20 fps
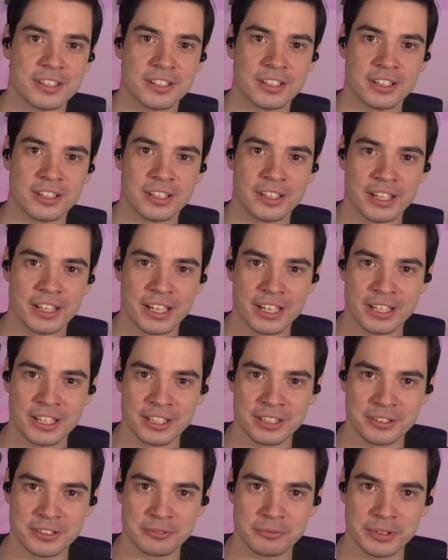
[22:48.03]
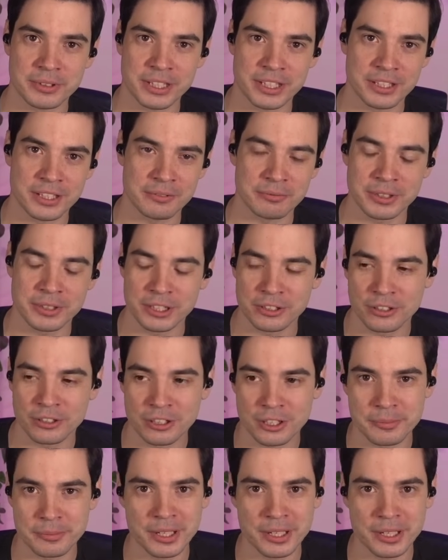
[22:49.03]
and we talk